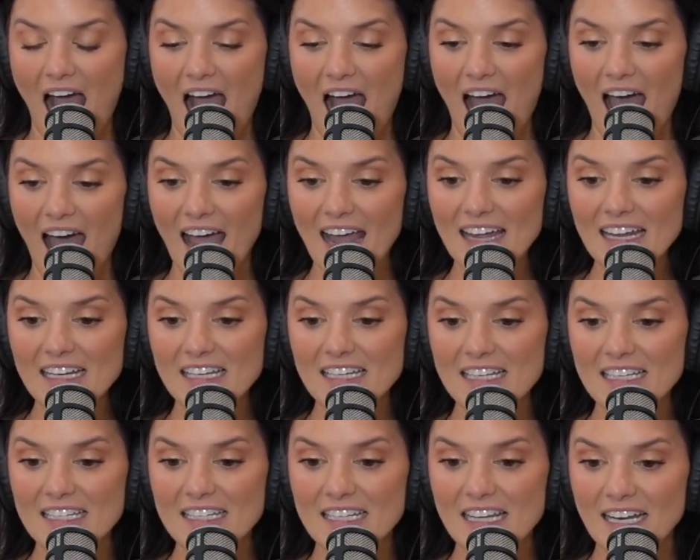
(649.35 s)
I
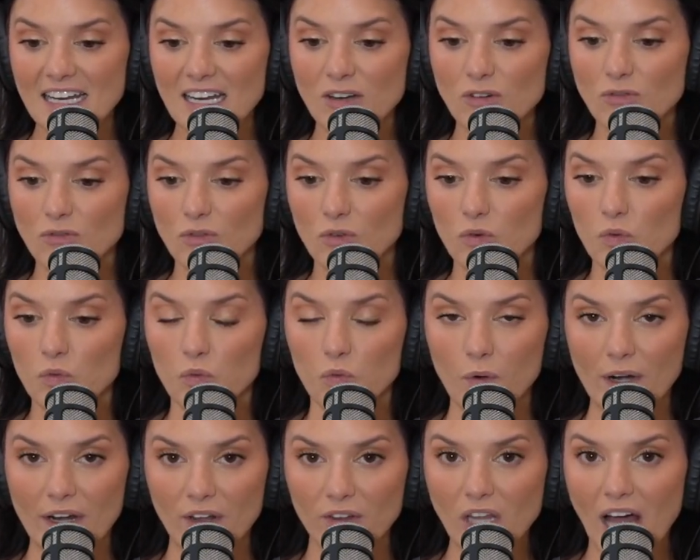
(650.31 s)
didn't
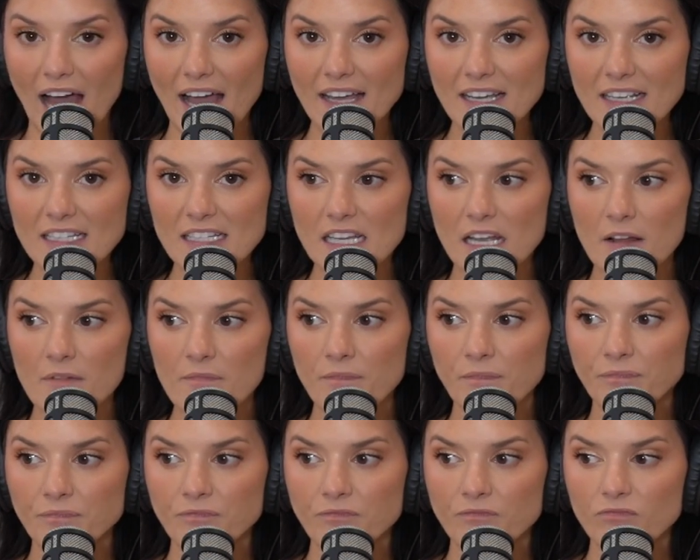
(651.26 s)
realize
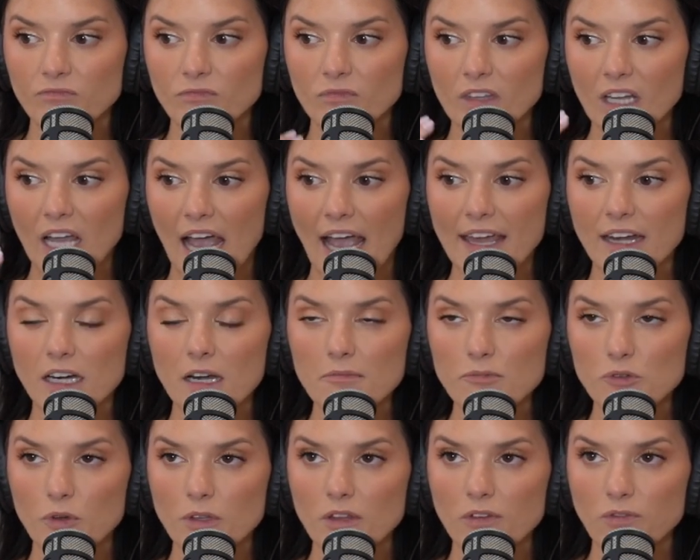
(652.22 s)
I ended up
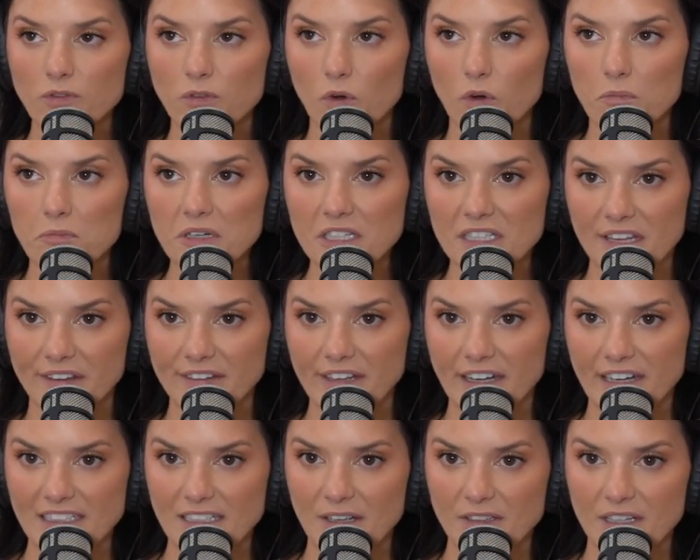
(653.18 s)
doing the full
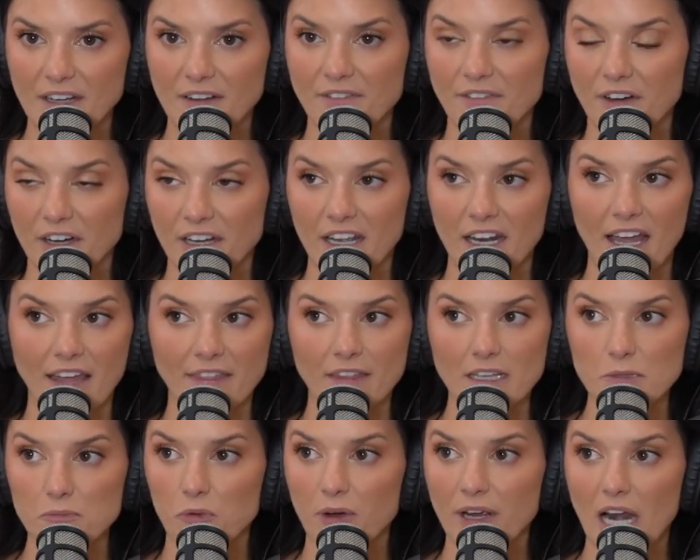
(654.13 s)
Brazilian because I was like, fuck it. At
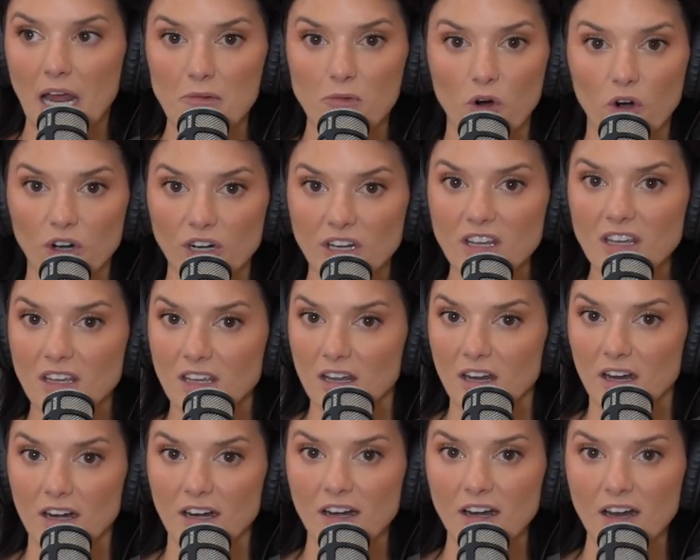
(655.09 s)
this point, I'm already
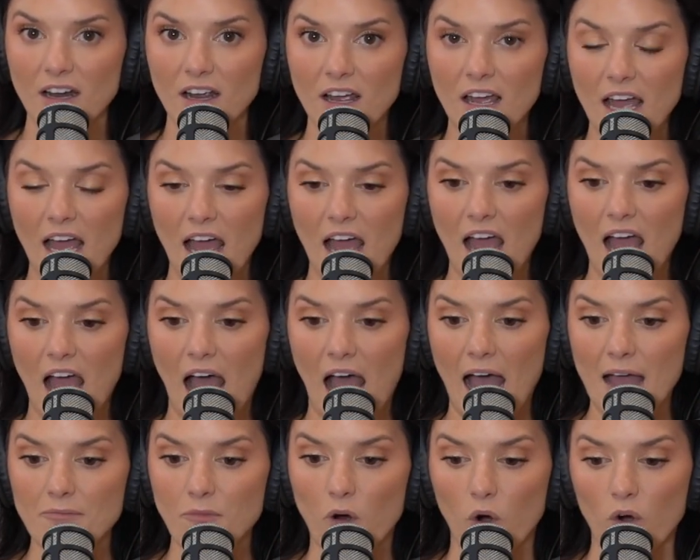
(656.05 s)
here.
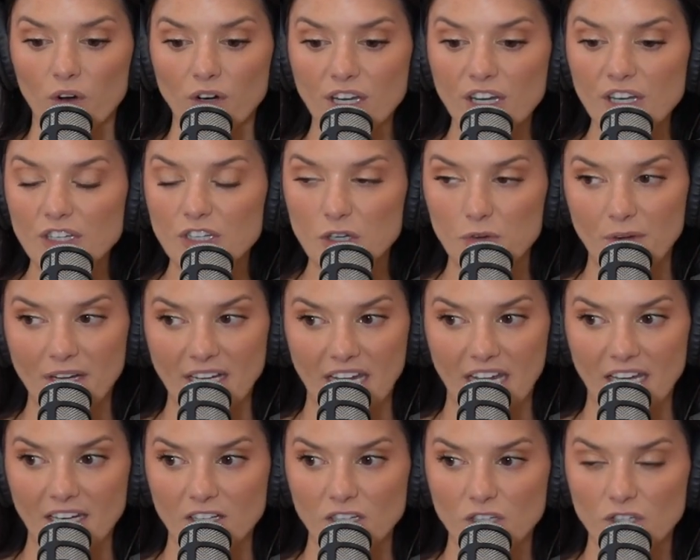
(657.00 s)
I'm already doing
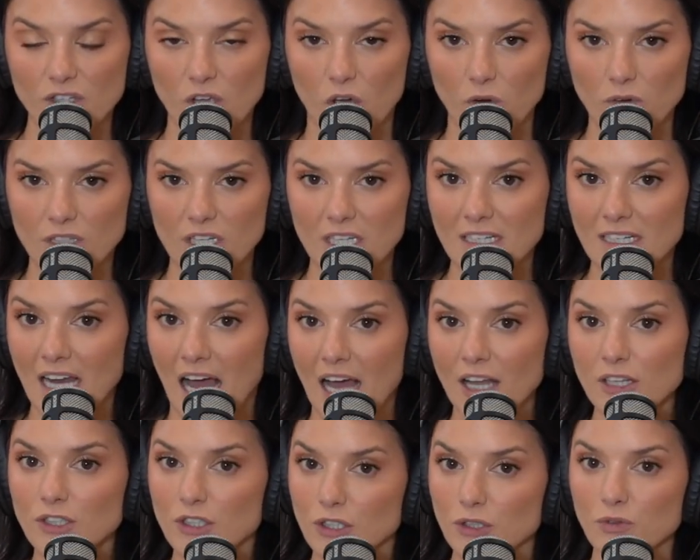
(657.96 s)
it. So to
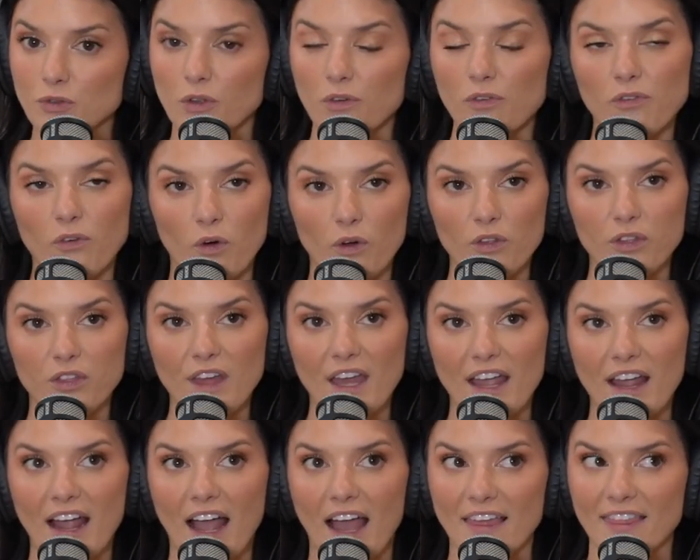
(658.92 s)
not do the full
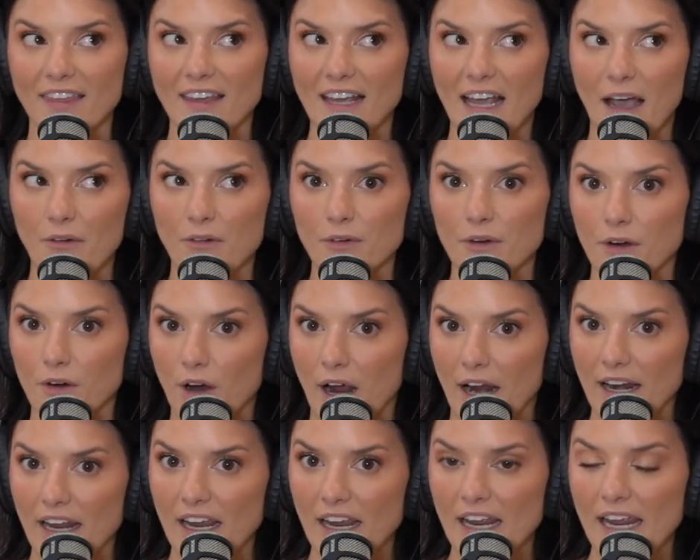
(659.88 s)
thing, I think I would
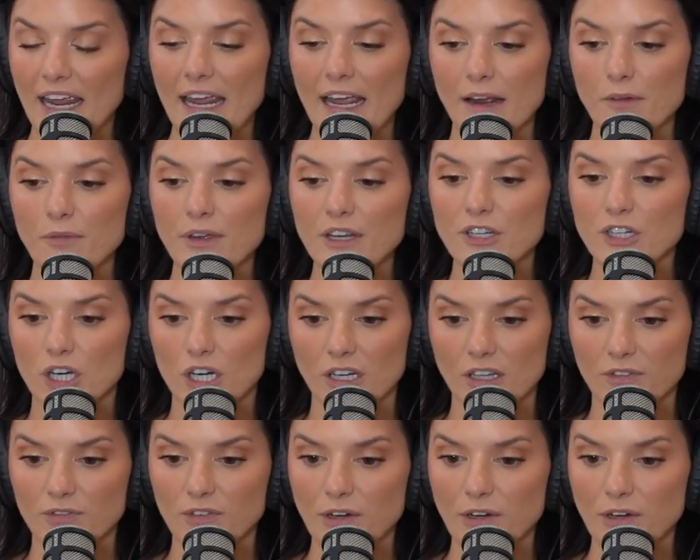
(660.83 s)
regret it. And we turned the